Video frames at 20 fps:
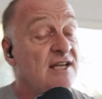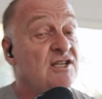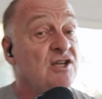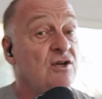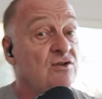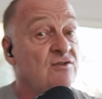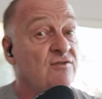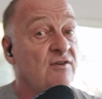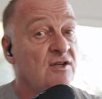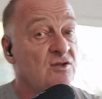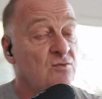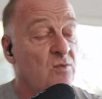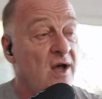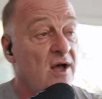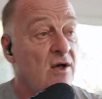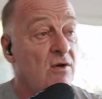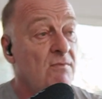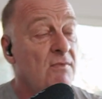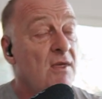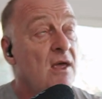dead useful as
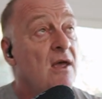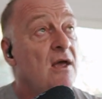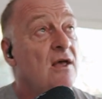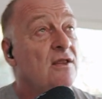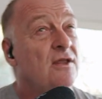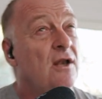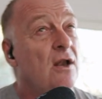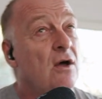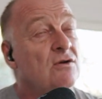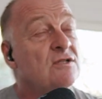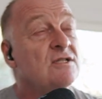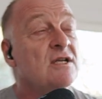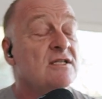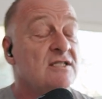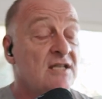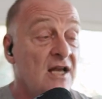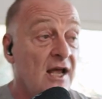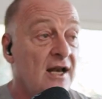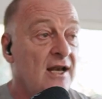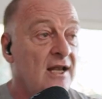well. The longs
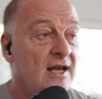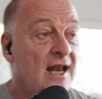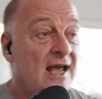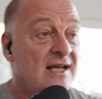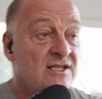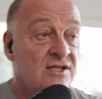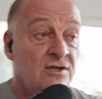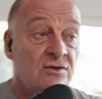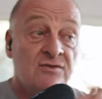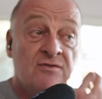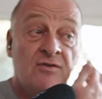slightly less